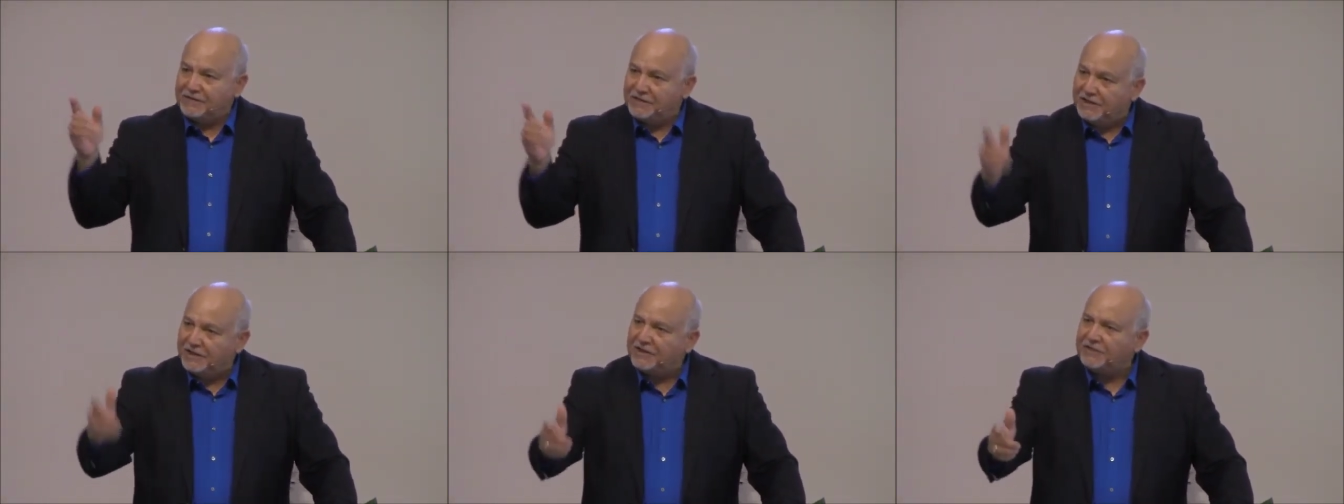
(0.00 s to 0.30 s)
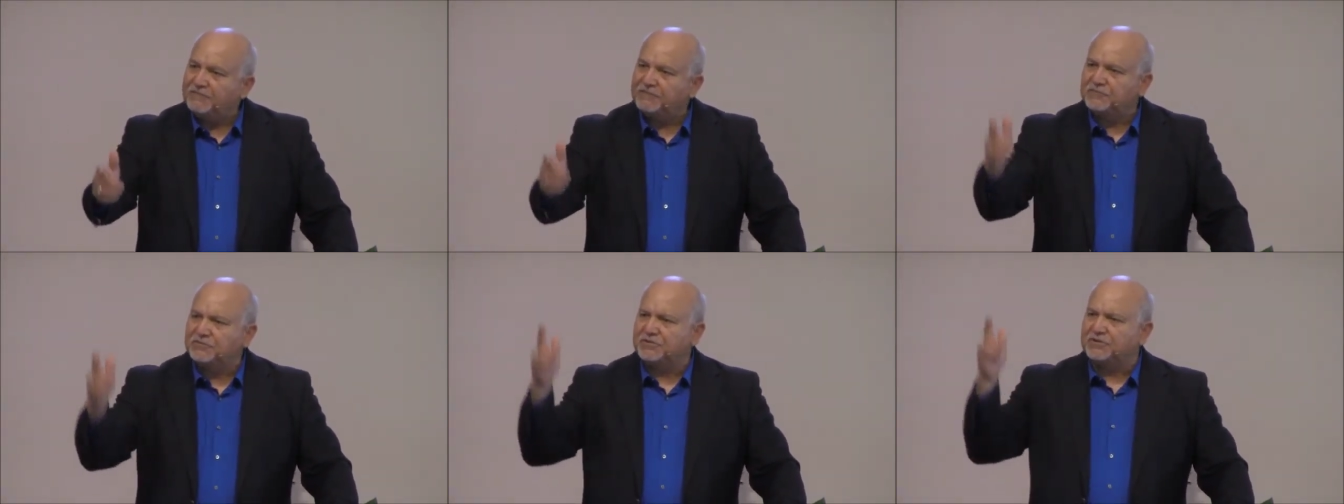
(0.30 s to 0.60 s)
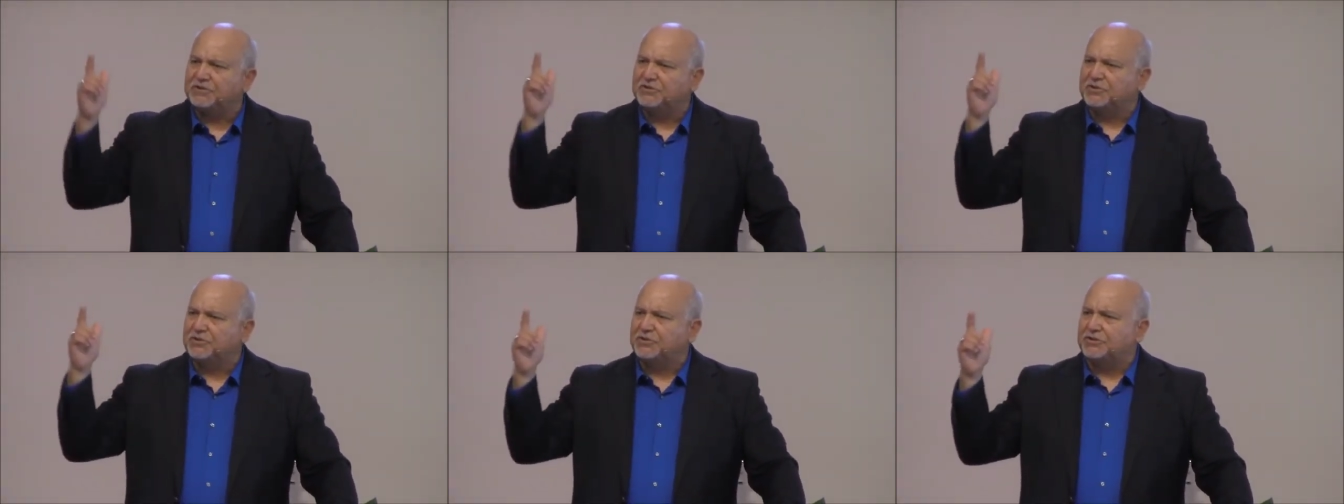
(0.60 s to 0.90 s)
Give to
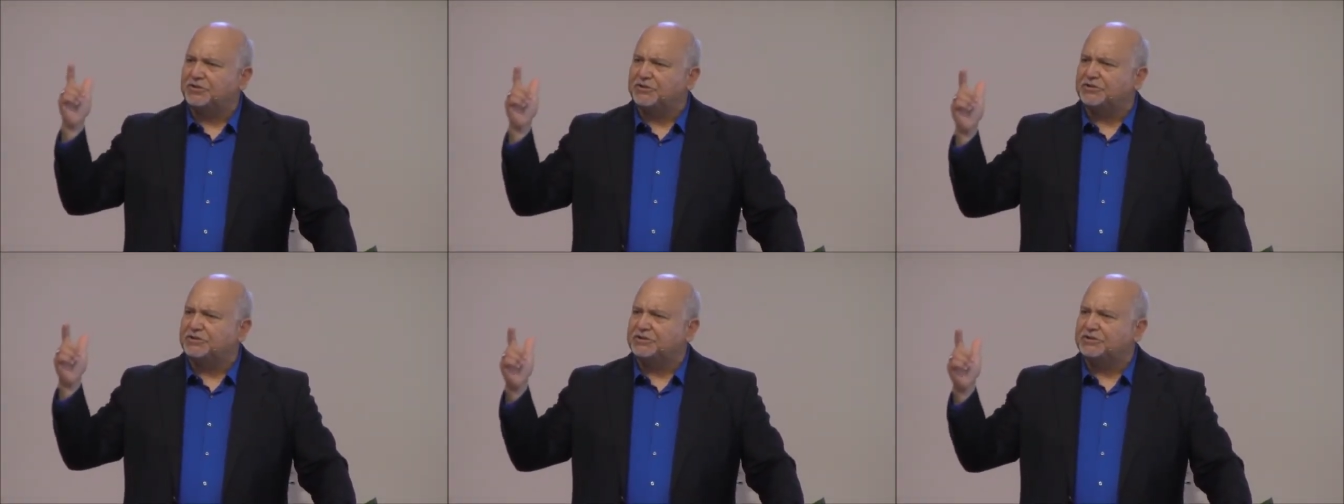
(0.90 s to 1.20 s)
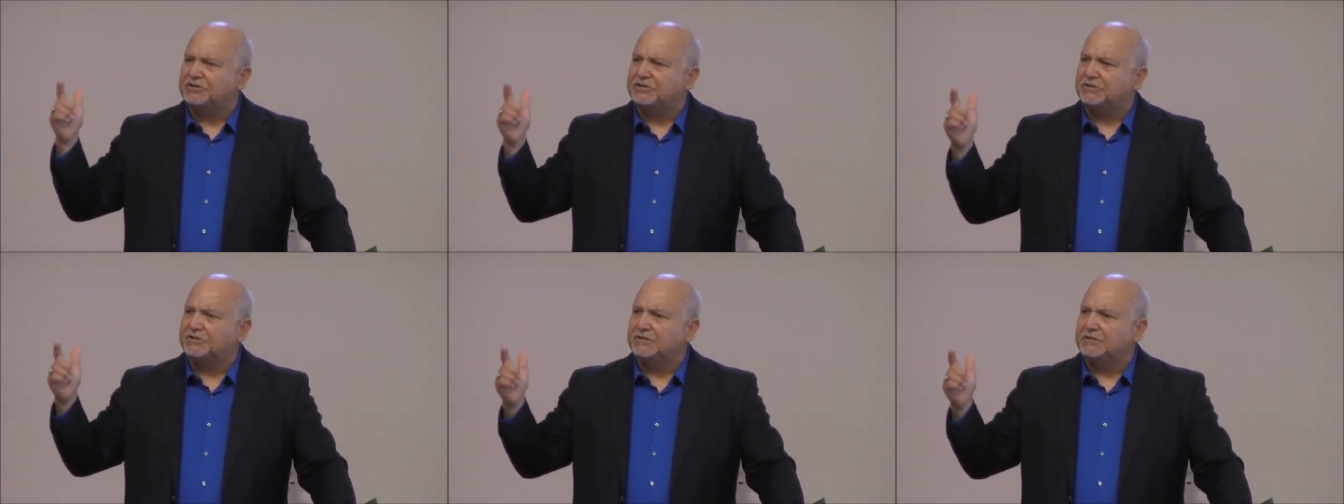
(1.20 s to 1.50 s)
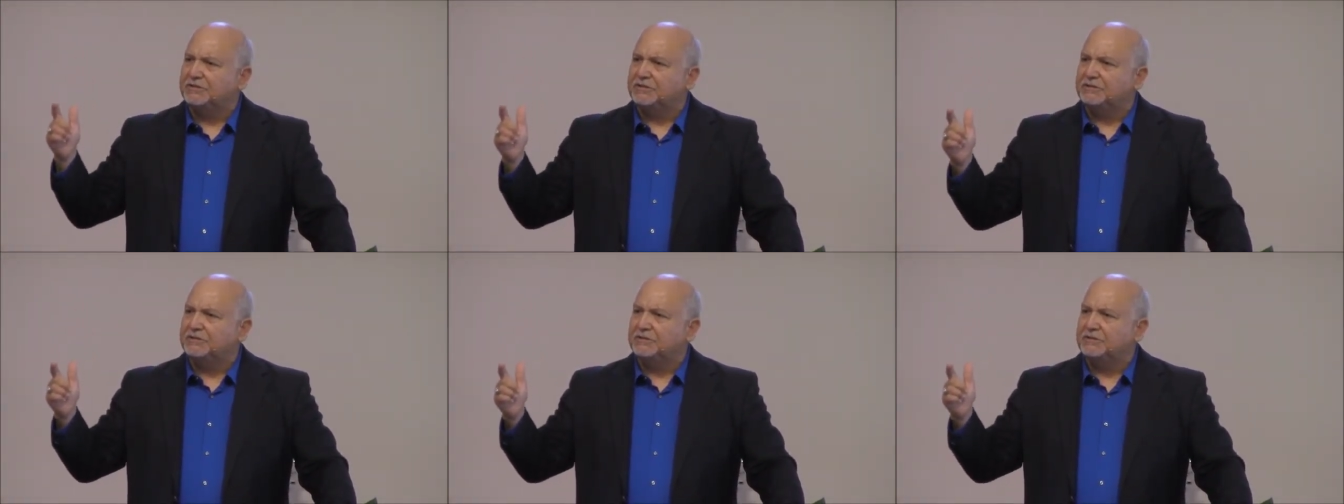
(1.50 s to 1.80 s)
the church.
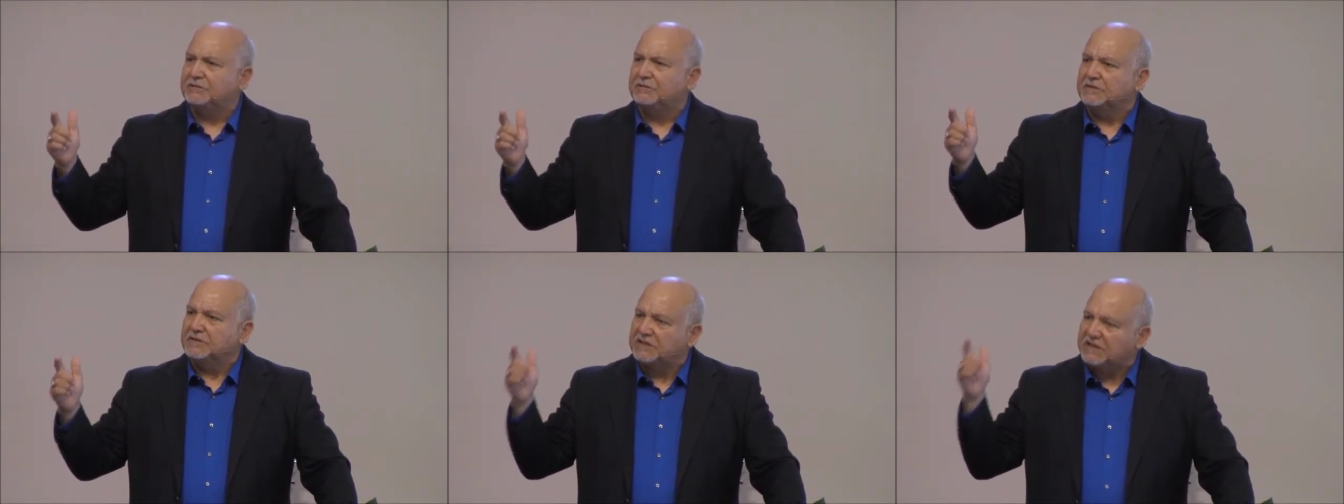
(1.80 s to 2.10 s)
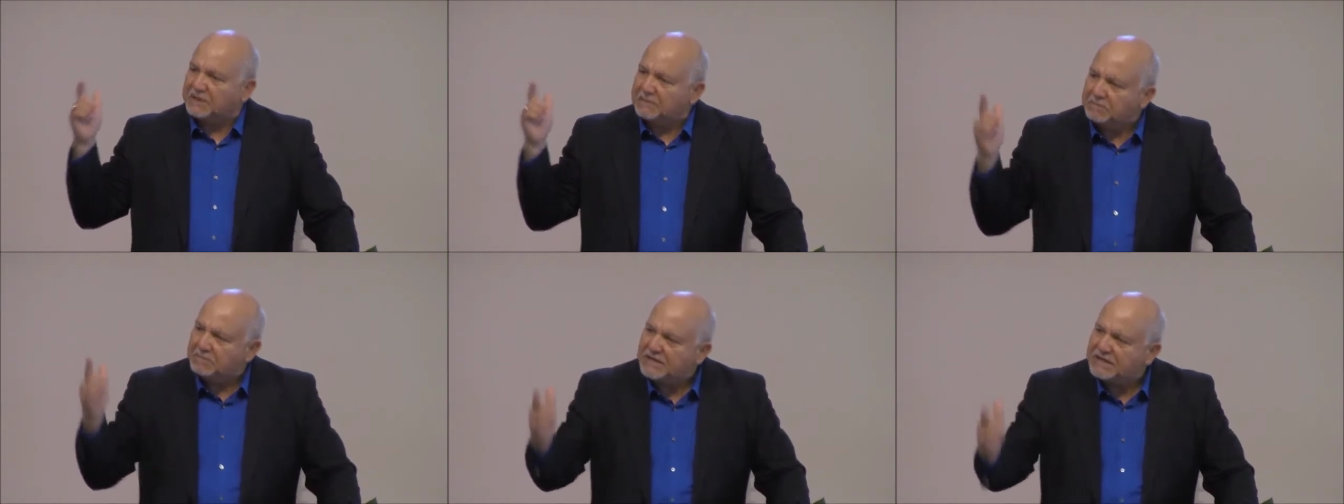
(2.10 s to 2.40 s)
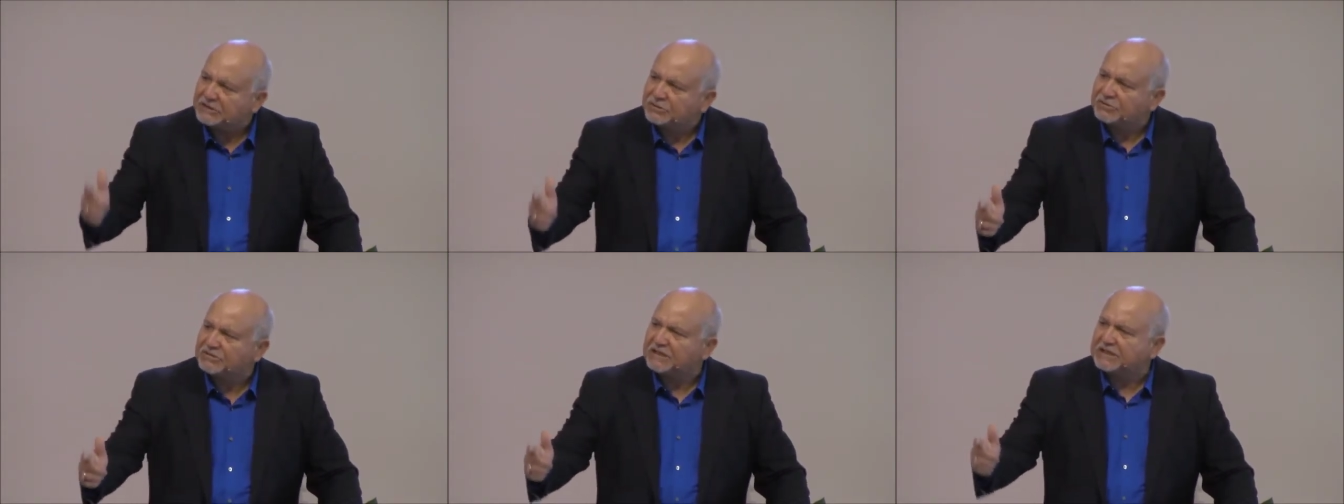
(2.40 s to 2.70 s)

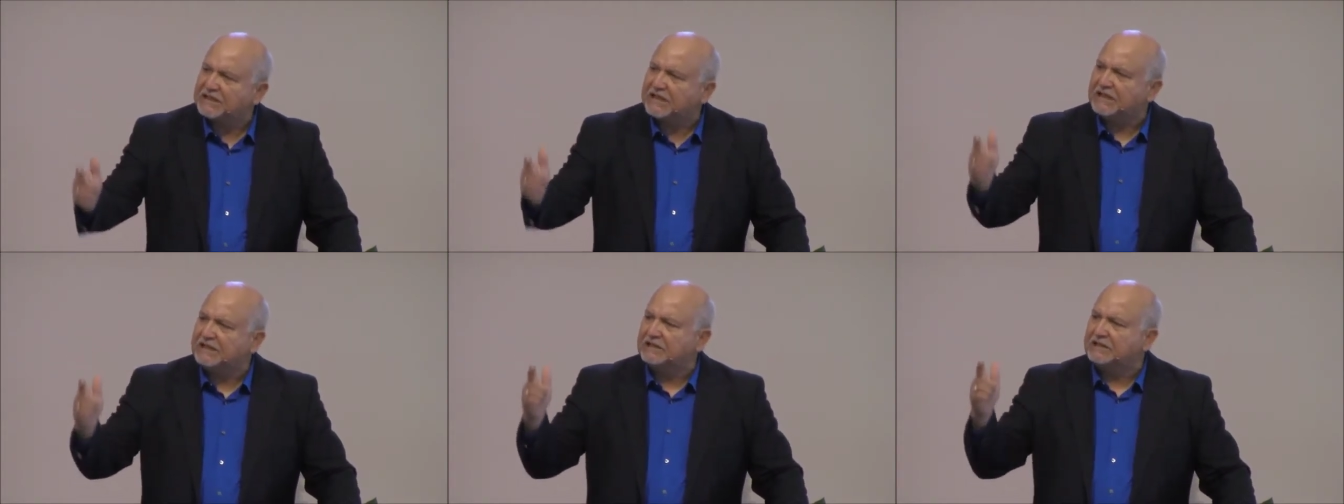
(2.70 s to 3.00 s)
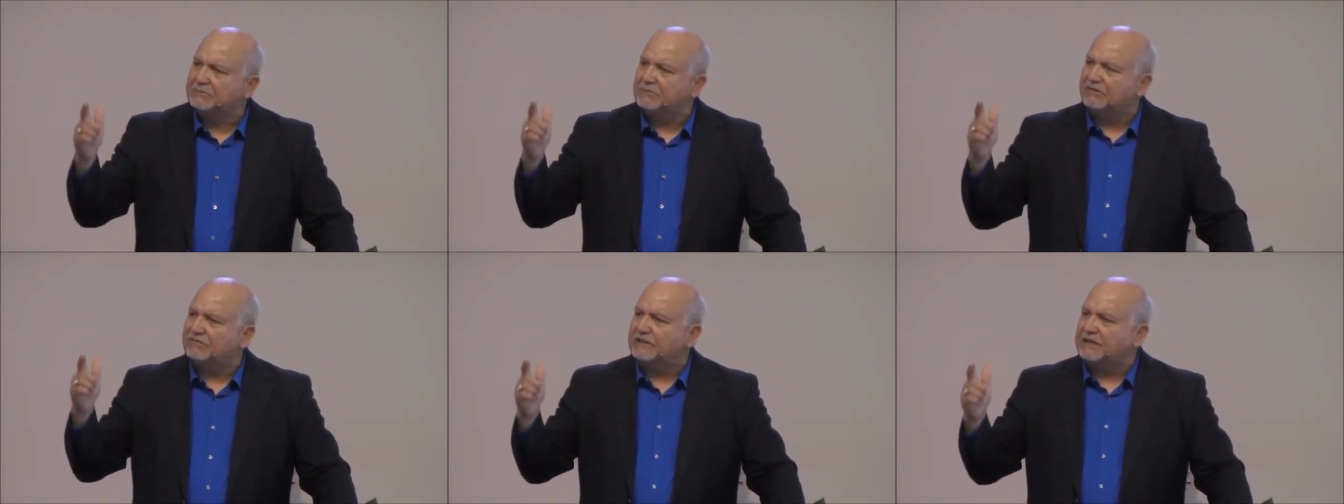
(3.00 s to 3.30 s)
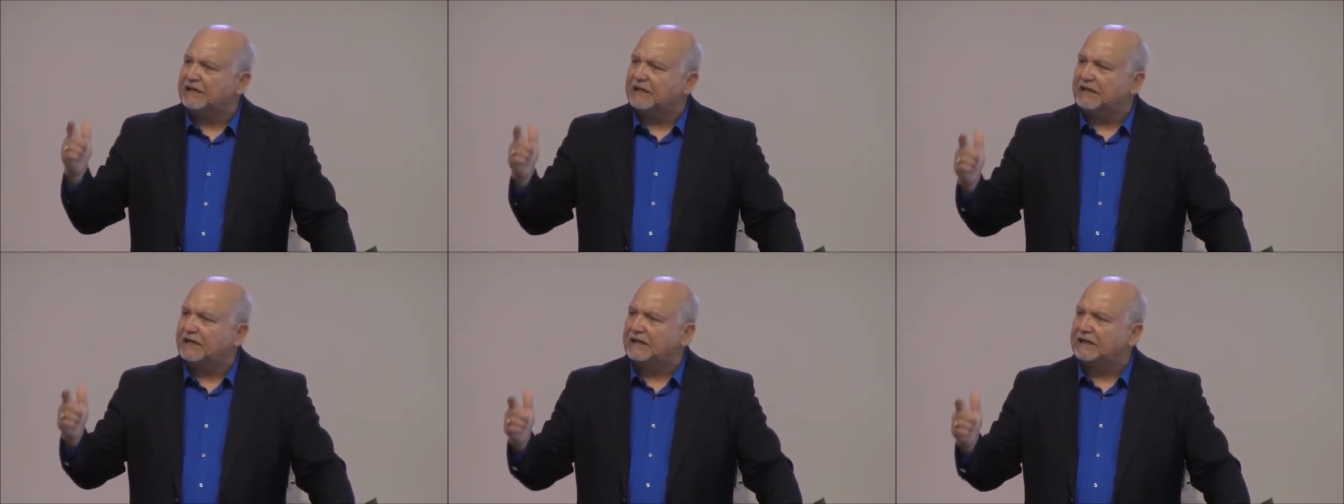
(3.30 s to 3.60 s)
Commit to the kingdom of
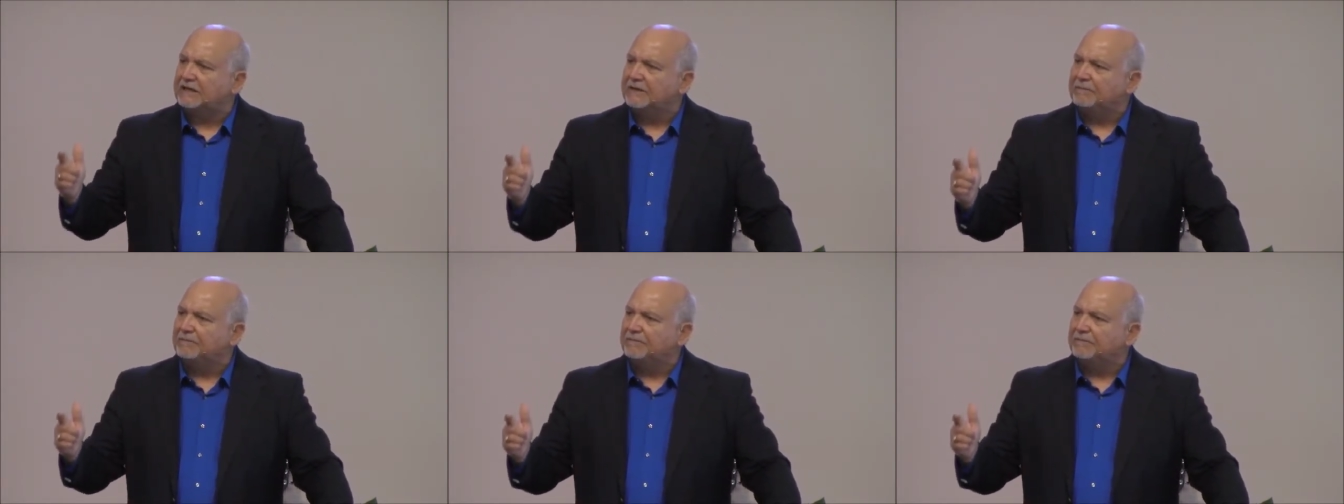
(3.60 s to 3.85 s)
God.